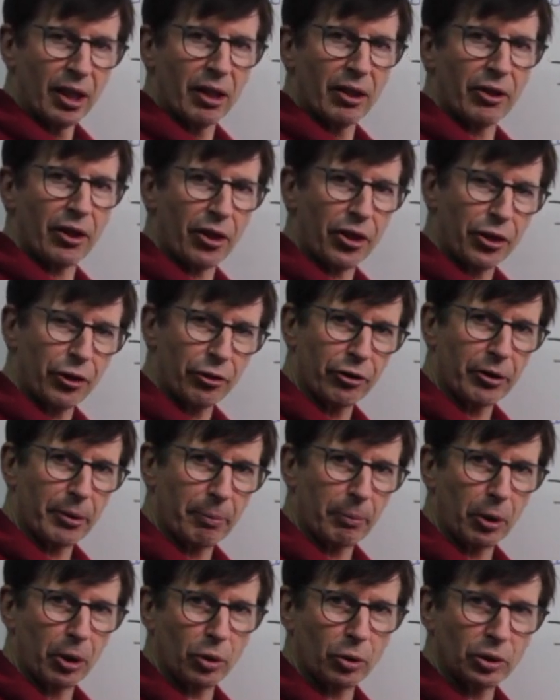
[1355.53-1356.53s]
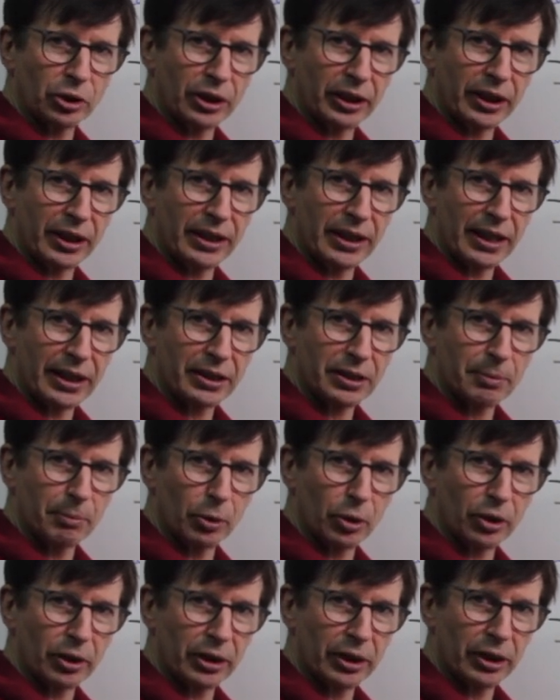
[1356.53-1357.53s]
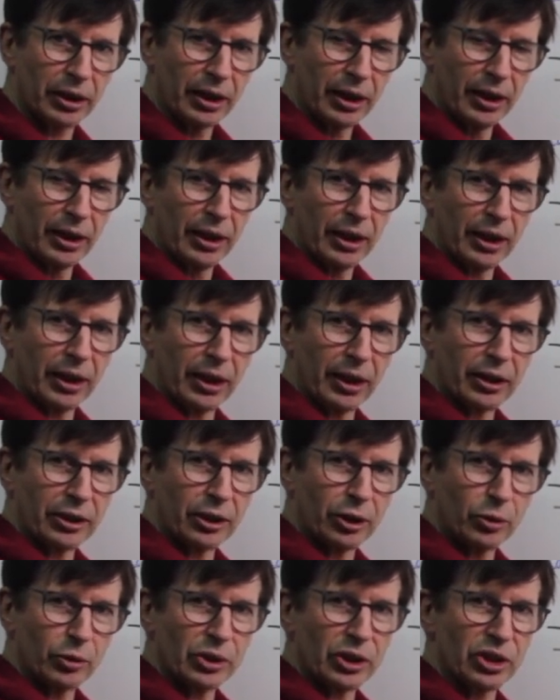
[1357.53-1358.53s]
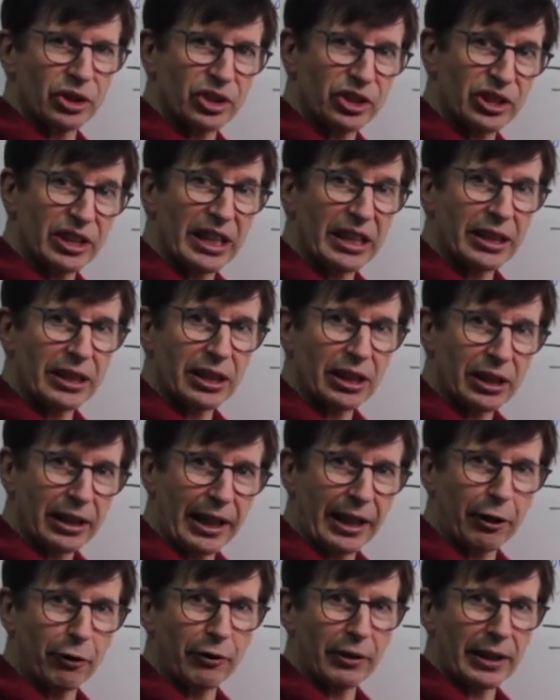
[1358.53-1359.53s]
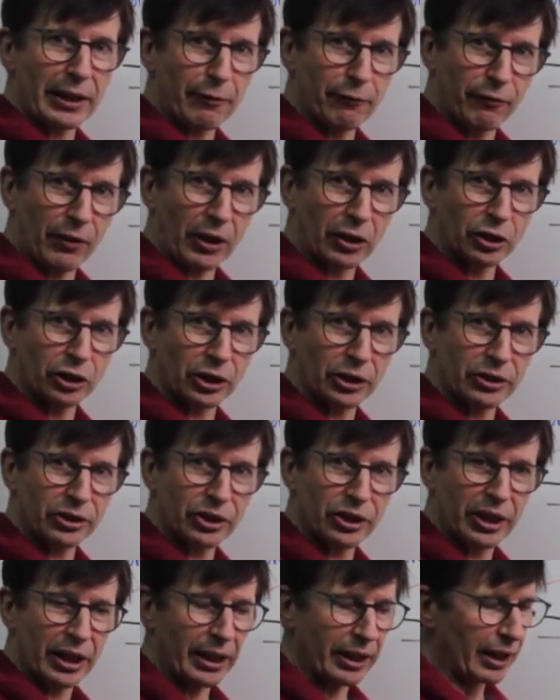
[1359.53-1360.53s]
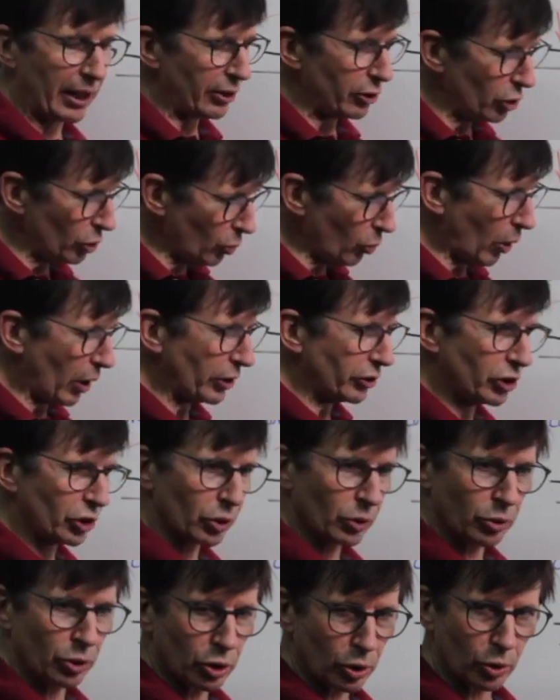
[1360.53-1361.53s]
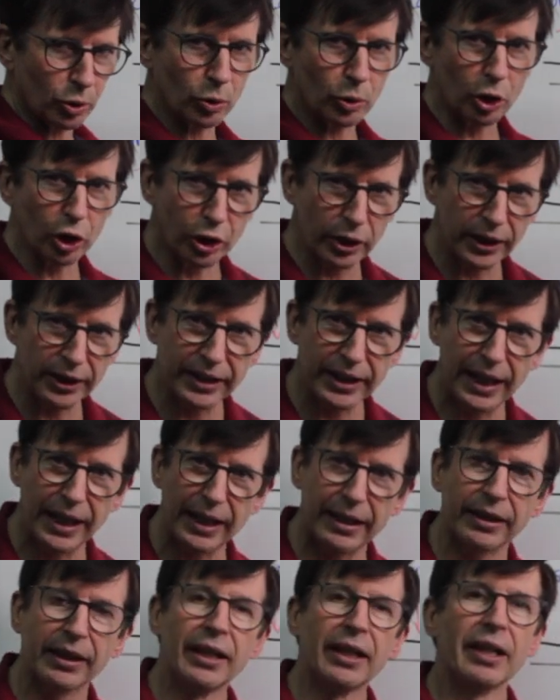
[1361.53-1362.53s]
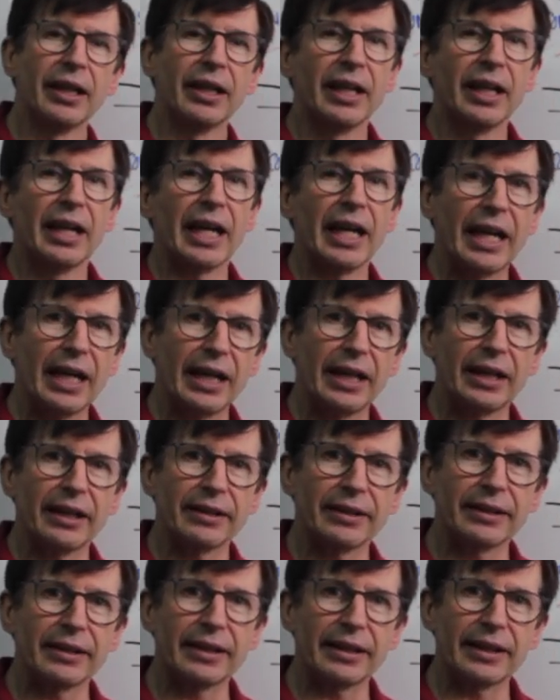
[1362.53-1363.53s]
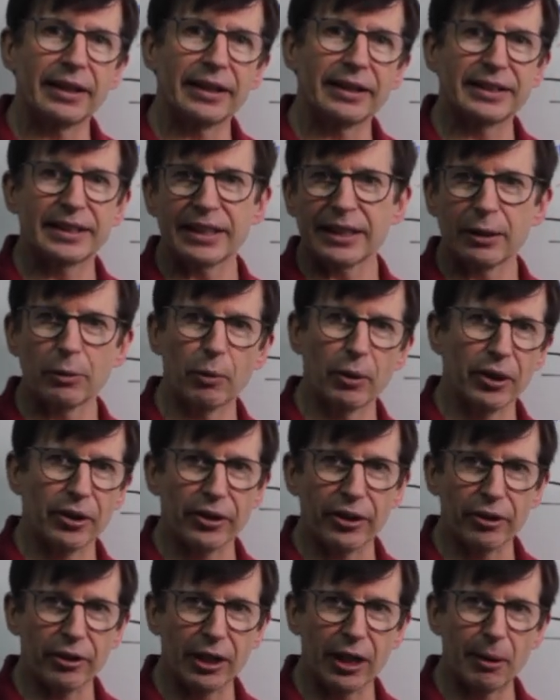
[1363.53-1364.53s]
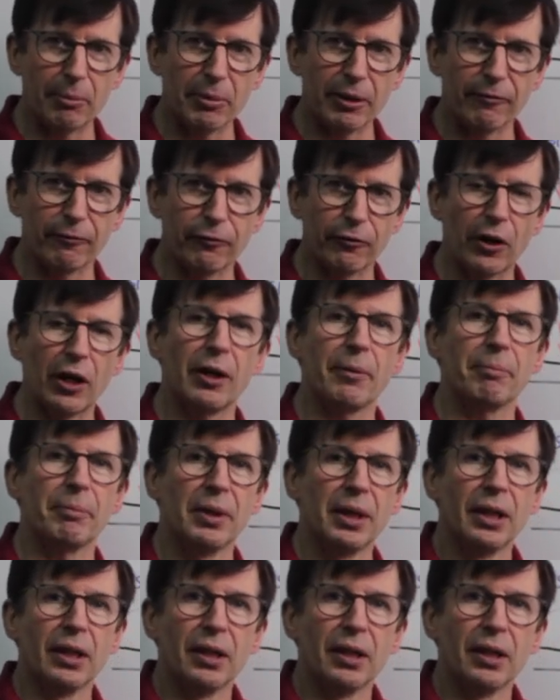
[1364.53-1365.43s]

The third approach in the textbook uses singularity functions, and I do want you to look at that and see where they're coming from,